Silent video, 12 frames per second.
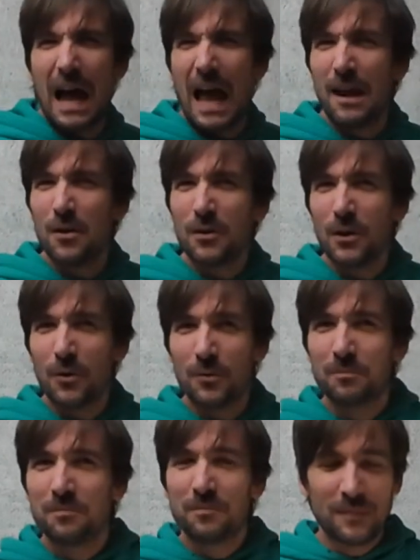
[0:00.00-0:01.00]
I don't know,
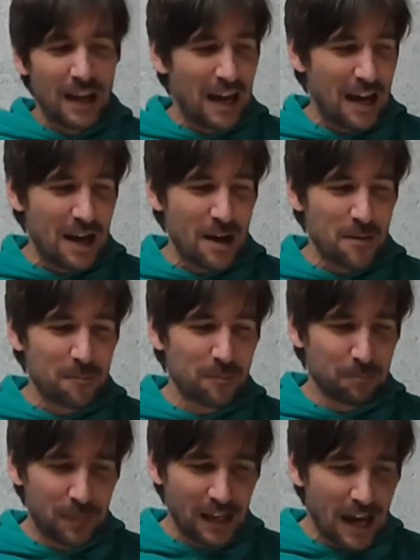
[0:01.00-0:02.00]

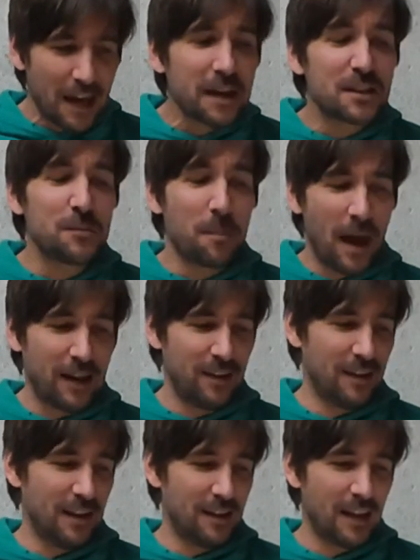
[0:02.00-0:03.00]
but I
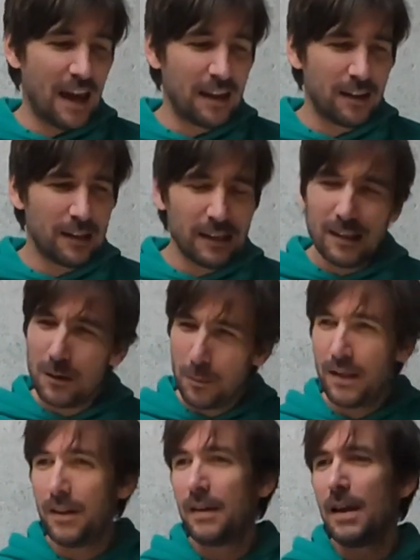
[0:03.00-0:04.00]
expected it, and a little
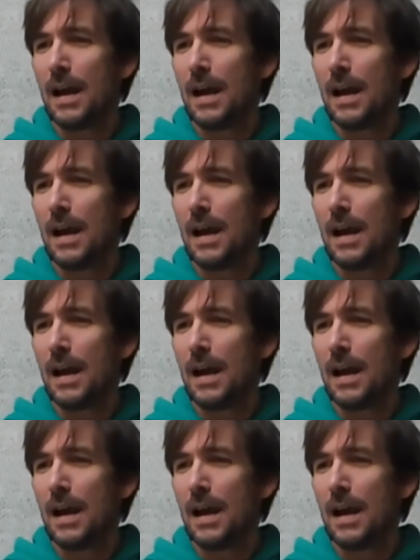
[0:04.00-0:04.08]
bit.